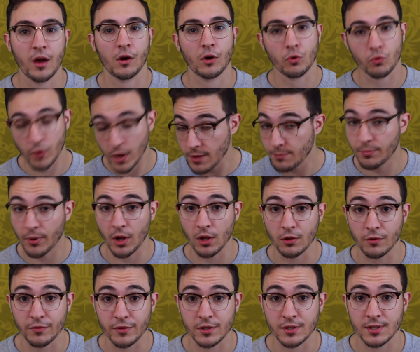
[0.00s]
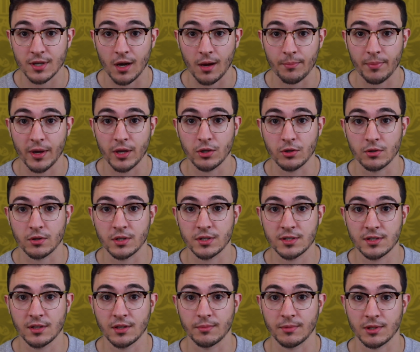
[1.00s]
Great ball over the top by Yuri
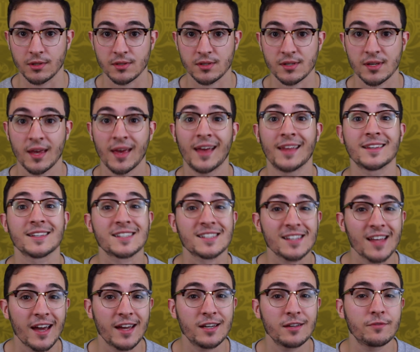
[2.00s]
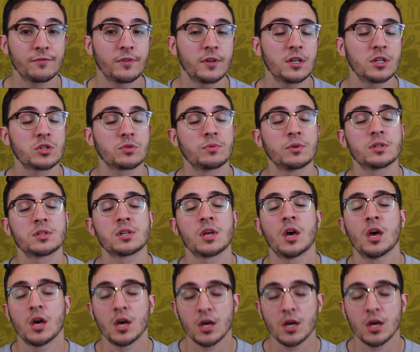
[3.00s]
Tielemans, and the sliding finish was